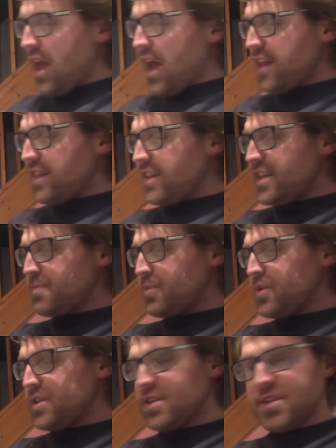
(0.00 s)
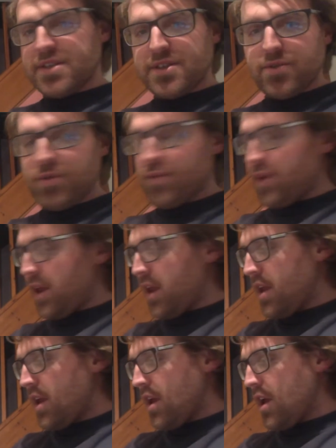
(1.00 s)
At this point in the story,
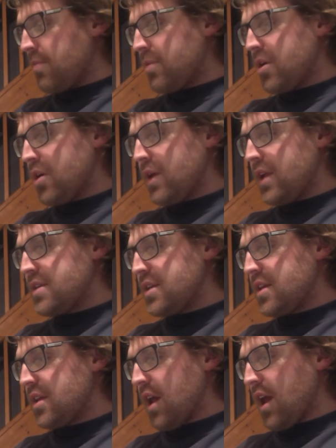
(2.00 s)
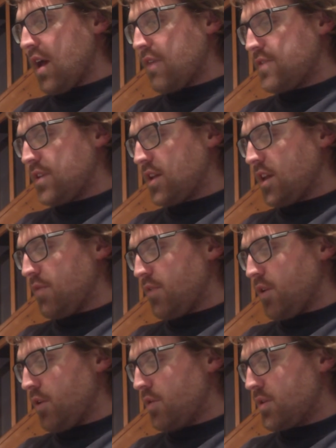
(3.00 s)
I'm going to have to give
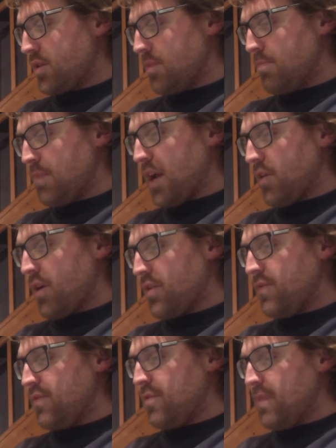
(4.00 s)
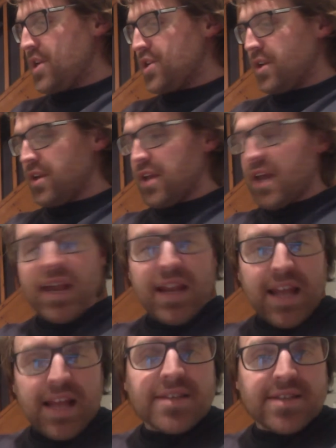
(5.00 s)
you some background information.
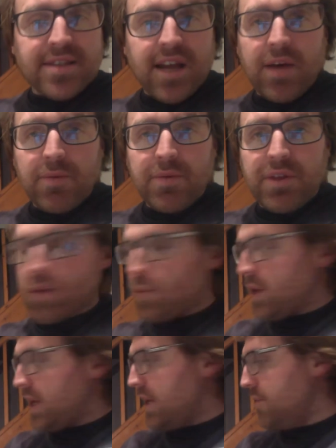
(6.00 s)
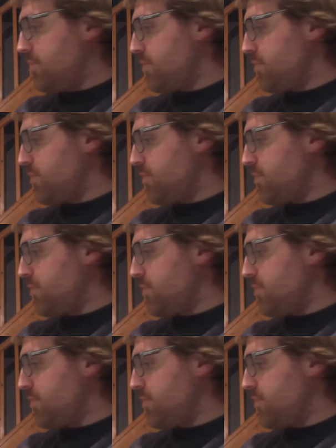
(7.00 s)
Let's start with the Queen.